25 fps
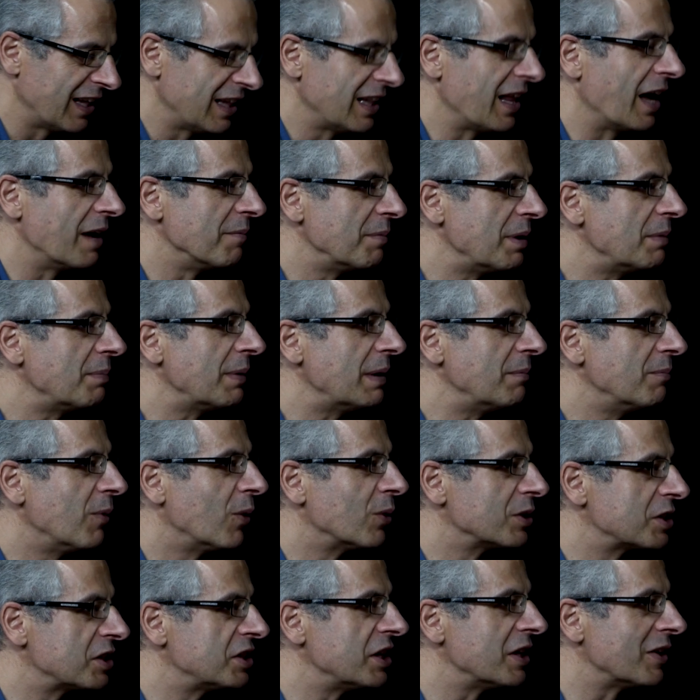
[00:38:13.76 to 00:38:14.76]
let me be
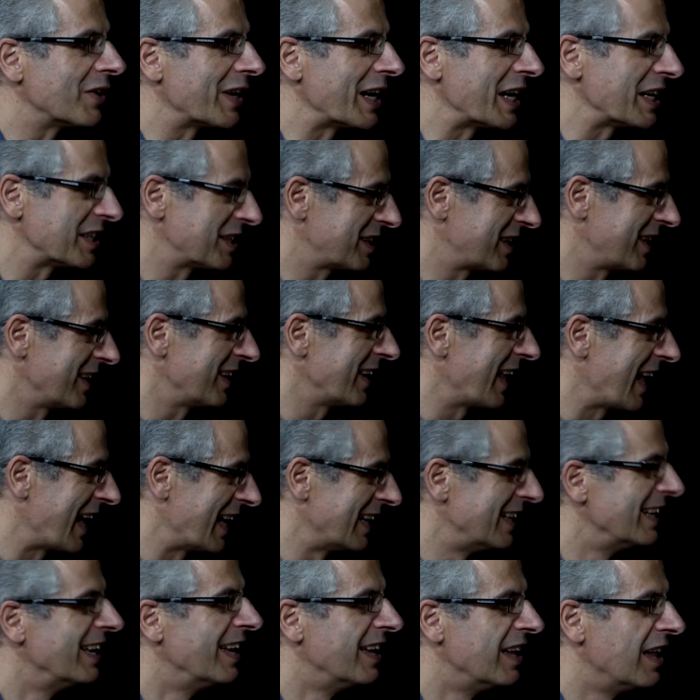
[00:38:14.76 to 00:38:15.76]
more serious than that.